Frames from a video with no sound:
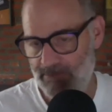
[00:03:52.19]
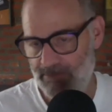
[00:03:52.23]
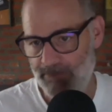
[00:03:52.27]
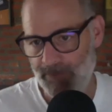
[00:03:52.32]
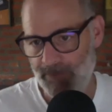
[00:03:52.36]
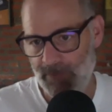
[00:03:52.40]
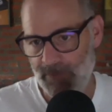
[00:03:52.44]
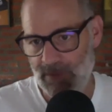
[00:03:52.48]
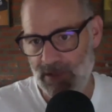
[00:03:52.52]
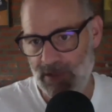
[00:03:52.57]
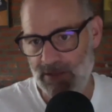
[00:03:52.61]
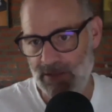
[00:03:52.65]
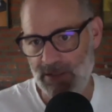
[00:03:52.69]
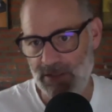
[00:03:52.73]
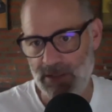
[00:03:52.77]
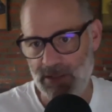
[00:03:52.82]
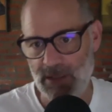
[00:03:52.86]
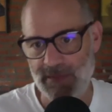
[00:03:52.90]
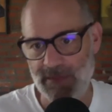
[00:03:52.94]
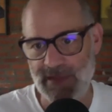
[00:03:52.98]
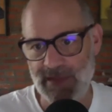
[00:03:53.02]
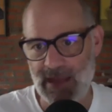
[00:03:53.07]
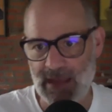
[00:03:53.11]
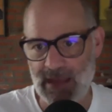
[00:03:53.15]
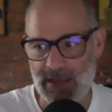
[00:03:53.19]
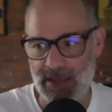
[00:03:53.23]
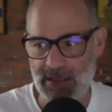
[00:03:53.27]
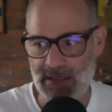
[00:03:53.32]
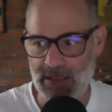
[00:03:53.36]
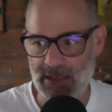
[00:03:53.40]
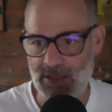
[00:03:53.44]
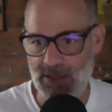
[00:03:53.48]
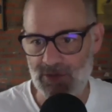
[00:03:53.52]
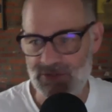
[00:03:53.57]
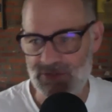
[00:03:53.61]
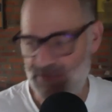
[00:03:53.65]
To click on the ad, it
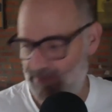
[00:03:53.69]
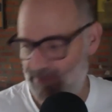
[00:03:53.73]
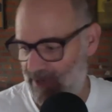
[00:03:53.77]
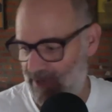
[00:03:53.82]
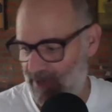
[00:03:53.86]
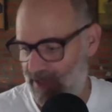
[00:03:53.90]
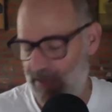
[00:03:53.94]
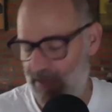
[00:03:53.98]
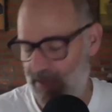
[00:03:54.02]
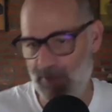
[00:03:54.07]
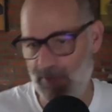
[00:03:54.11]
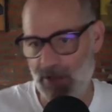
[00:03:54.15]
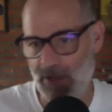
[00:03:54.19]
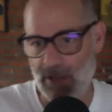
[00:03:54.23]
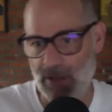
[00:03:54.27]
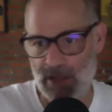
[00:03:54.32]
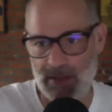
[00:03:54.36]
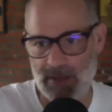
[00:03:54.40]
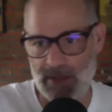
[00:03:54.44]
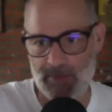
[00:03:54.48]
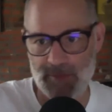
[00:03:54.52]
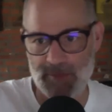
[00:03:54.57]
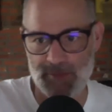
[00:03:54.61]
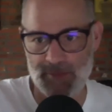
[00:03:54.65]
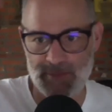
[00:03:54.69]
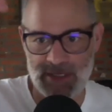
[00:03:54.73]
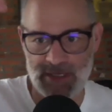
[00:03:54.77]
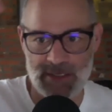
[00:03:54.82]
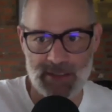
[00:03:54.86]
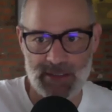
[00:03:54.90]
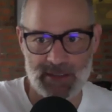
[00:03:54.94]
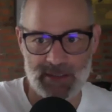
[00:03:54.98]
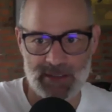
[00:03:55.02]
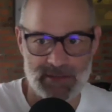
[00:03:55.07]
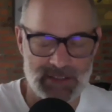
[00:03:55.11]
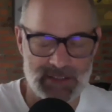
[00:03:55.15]
goes to my email. I'm
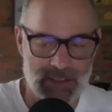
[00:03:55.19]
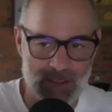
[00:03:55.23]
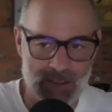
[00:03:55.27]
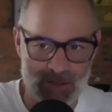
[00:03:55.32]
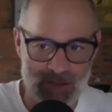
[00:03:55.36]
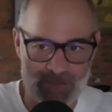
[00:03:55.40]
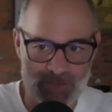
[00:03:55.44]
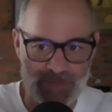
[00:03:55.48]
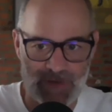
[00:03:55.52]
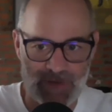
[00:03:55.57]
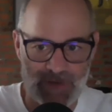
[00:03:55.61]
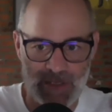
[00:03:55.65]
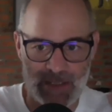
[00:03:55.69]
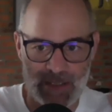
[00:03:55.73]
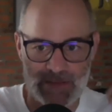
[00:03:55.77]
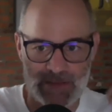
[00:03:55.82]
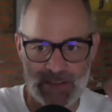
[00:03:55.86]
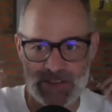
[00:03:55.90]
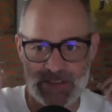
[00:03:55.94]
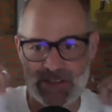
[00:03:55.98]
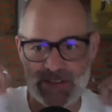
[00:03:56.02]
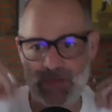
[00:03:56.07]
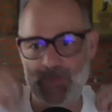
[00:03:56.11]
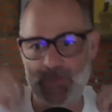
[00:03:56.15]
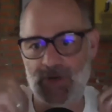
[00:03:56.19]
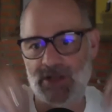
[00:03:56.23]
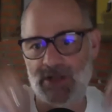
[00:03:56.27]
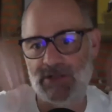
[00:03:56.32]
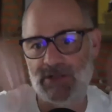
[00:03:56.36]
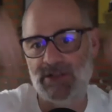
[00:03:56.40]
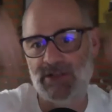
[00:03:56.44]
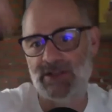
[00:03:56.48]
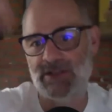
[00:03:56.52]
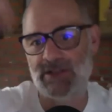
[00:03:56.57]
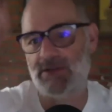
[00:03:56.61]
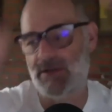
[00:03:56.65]
immediately notified that someone
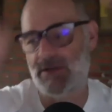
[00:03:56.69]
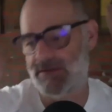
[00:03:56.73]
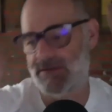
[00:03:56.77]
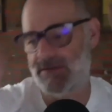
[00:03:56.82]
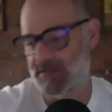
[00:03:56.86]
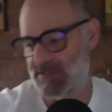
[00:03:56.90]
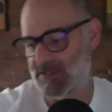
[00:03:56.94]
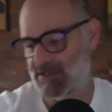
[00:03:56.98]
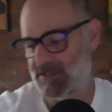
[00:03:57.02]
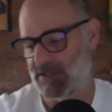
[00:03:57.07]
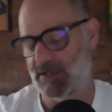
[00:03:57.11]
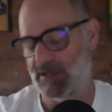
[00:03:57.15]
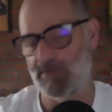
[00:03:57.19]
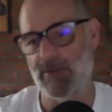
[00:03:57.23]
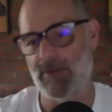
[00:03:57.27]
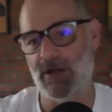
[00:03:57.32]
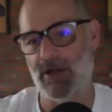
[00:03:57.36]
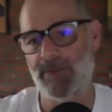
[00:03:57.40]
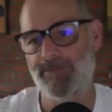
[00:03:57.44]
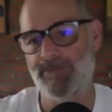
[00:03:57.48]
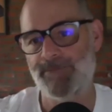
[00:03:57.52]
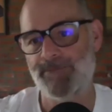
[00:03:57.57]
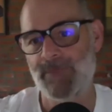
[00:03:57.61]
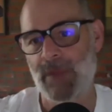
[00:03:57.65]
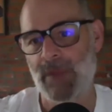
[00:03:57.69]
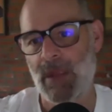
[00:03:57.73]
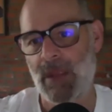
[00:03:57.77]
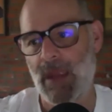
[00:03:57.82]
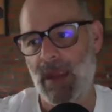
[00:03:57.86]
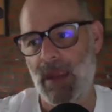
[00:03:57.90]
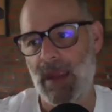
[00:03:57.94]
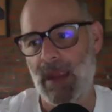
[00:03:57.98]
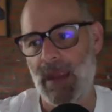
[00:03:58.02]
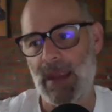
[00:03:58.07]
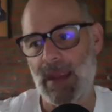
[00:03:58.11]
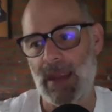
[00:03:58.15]
clicked on this email.
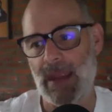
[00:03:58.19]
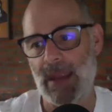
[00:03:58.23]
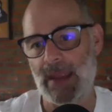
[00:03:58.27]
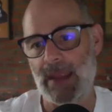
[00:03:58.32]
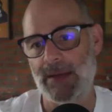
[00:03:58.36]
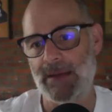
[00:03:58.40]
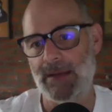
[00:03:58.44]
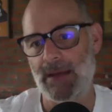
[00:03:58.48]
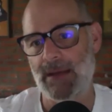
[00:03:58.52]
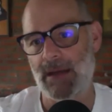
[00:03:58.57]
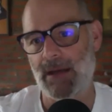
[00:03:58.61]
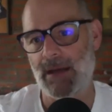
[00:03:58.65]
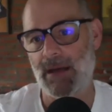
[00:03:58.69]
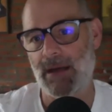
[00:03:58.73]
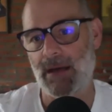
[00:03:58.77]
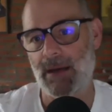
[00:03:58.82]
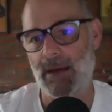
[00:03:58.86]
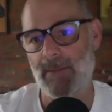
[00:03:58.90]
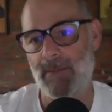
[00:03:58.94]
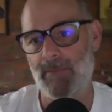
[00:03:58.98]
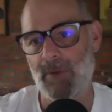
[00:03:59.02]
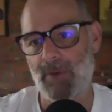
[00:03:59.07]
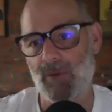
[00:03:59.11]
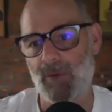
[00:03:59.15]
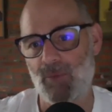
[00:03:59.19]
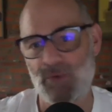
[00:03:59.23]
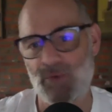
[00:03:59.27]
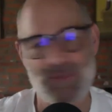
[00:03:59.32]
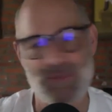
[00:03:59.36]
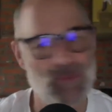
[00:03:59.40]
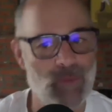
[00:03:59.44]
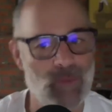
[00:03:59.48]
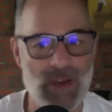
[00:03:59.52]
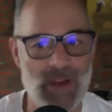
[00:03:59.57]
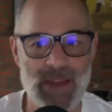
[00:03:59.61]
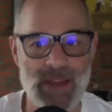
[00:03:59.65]
And with the
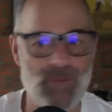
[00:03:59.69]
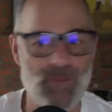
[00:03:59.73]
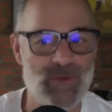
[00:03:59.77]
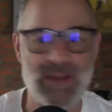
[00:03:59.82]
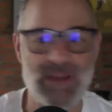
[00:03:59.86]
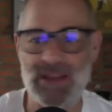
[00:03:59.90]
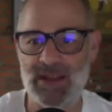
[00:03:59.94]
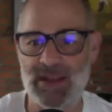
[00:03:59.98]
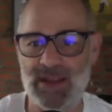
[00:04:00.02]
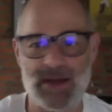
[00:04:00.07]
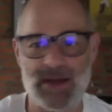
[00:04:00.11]
way and I'm